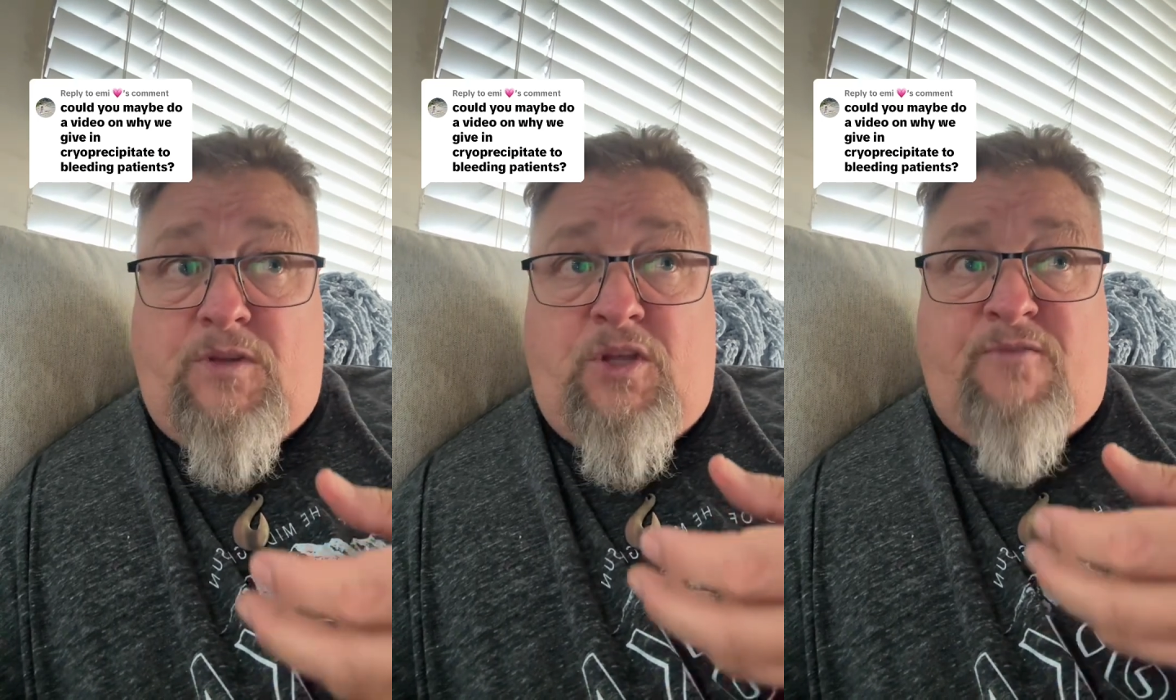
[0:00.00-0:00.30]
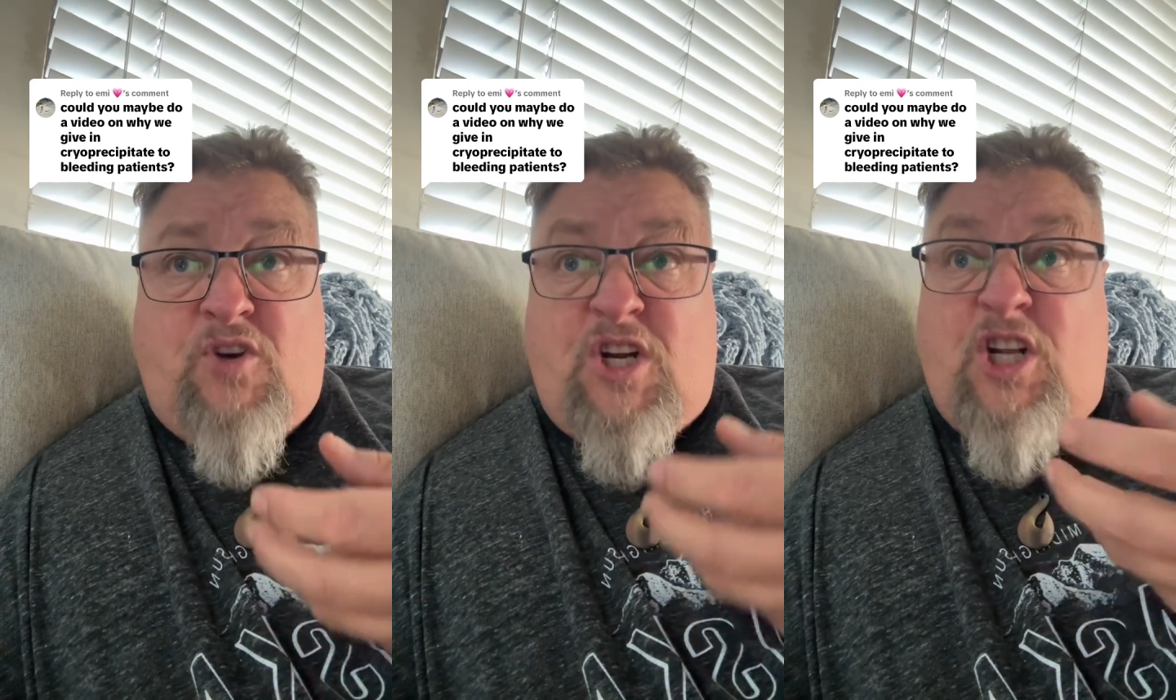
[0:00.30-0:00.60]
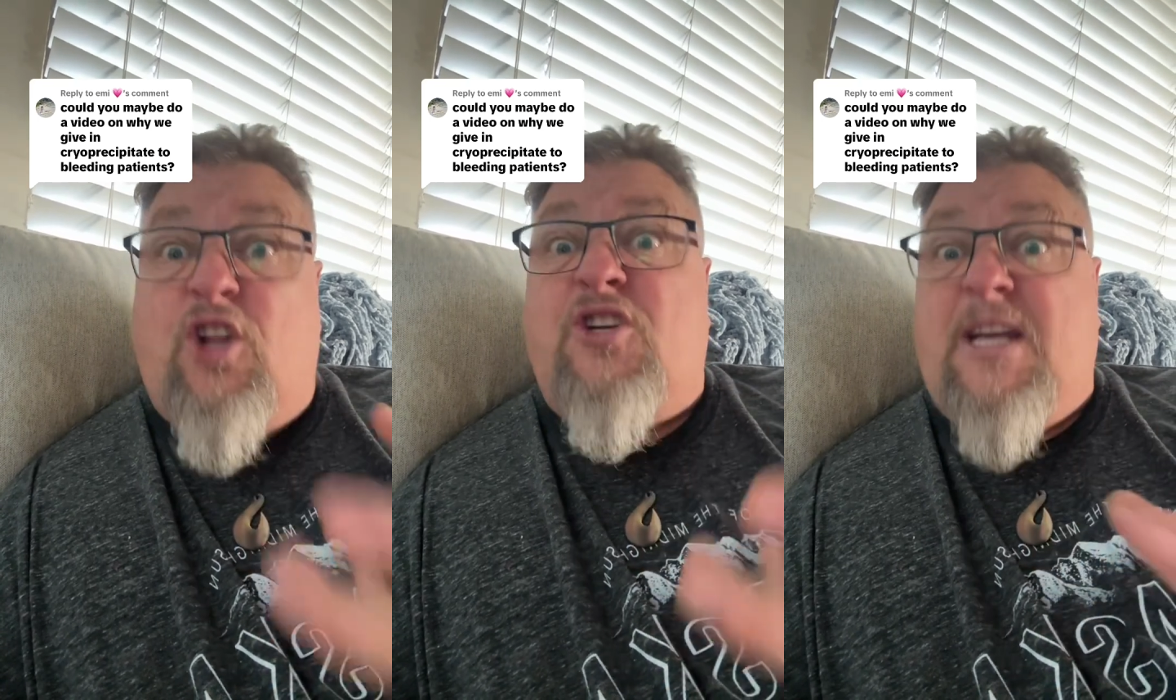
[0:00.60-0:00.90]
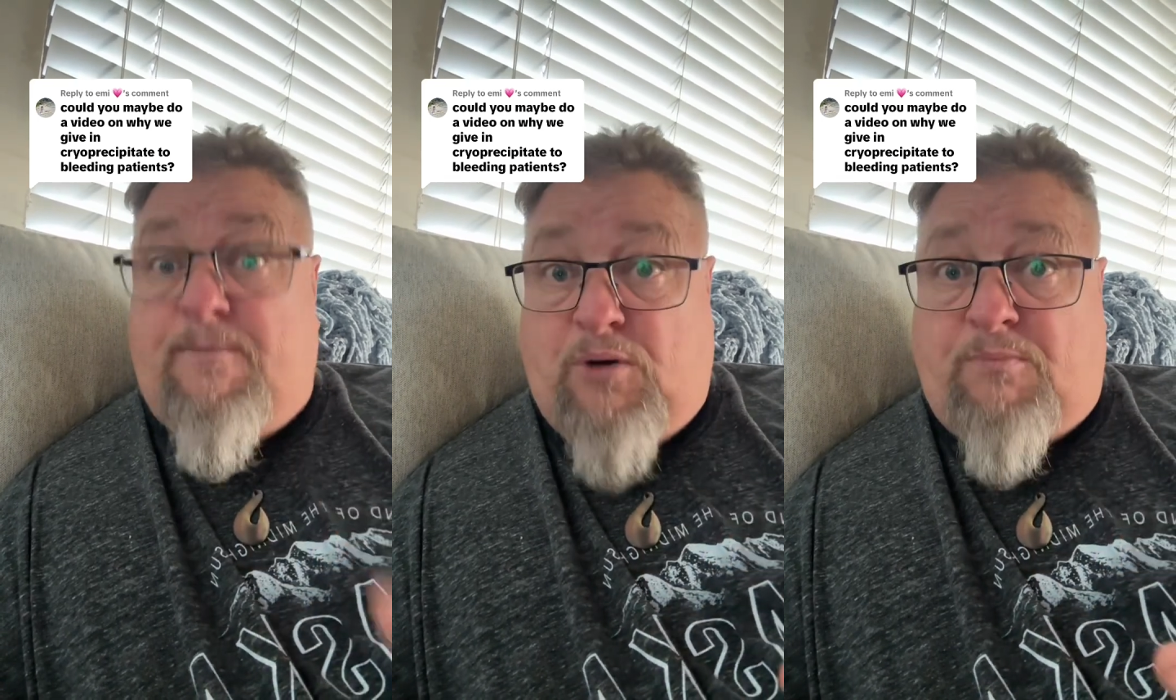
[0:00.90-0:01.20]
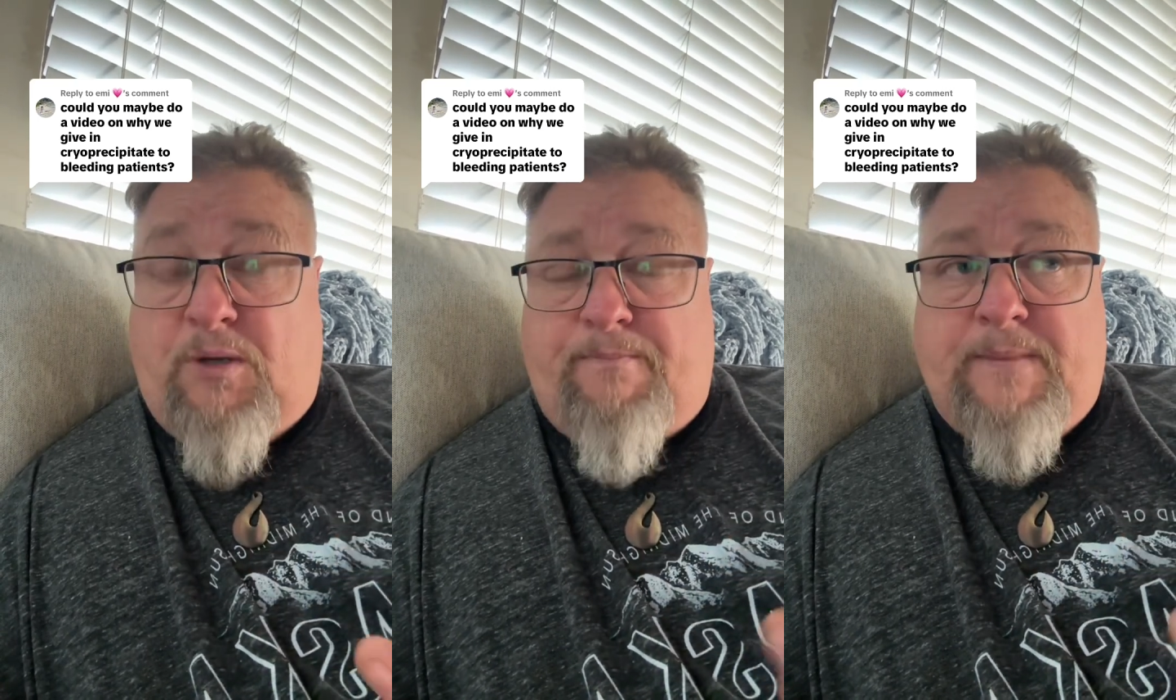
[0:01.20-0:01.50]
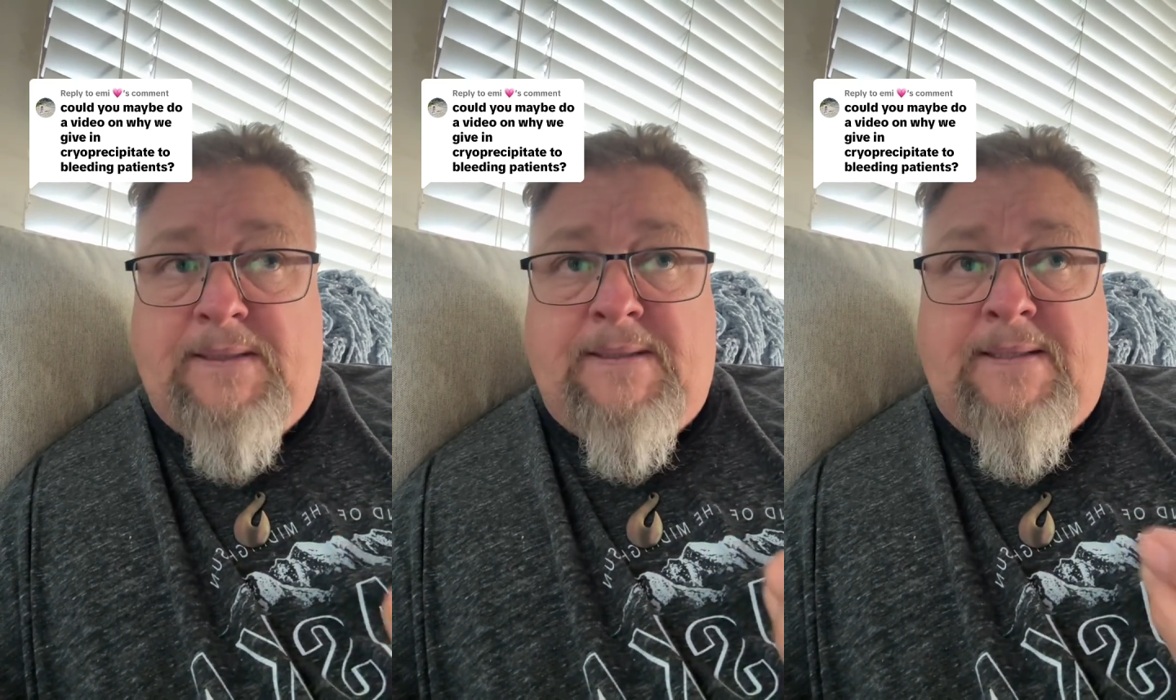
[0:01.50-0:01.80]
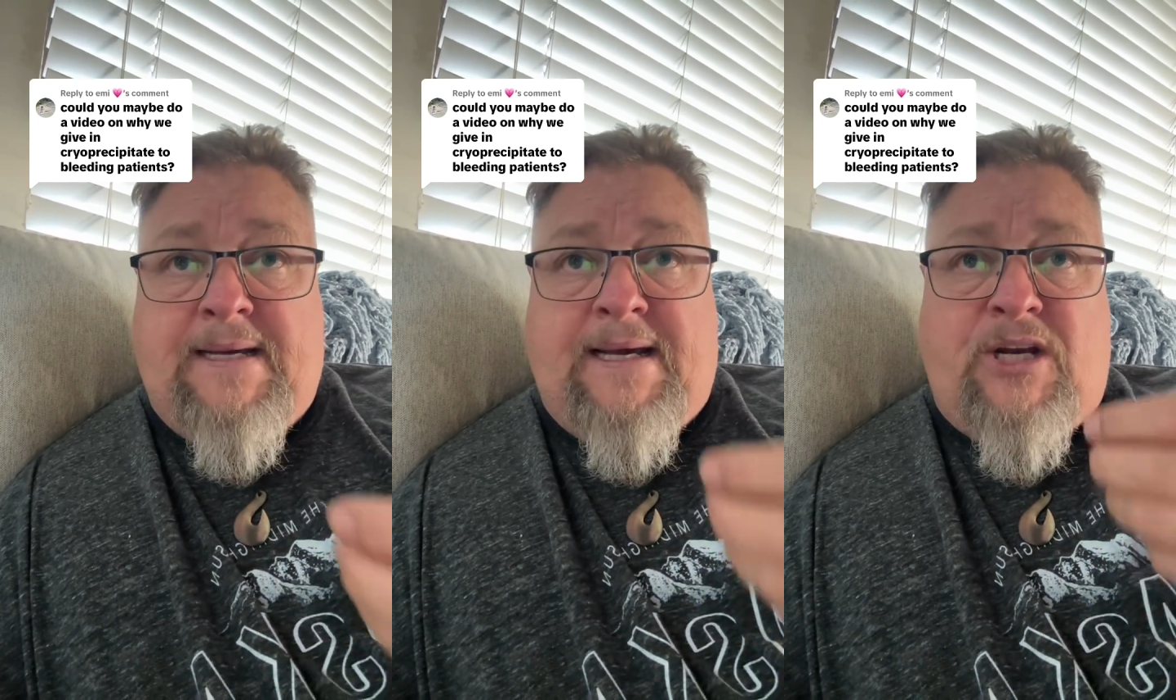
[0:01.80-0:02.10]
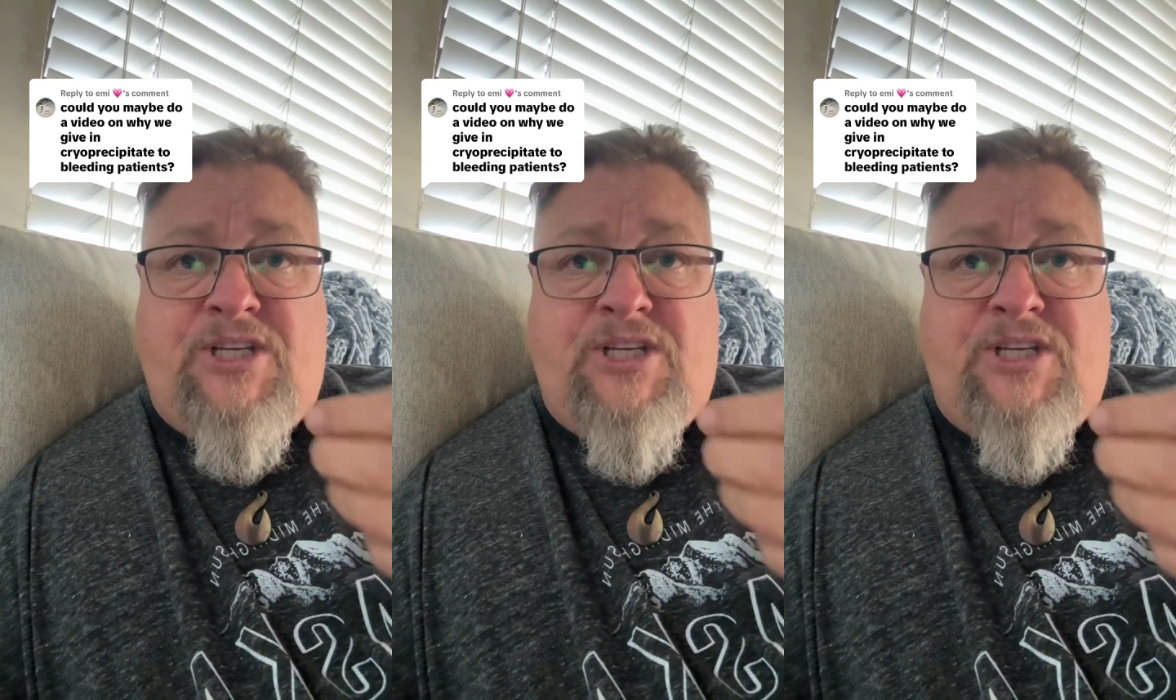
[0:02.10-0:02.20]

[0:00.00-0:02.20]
You've got a clotting problem. And I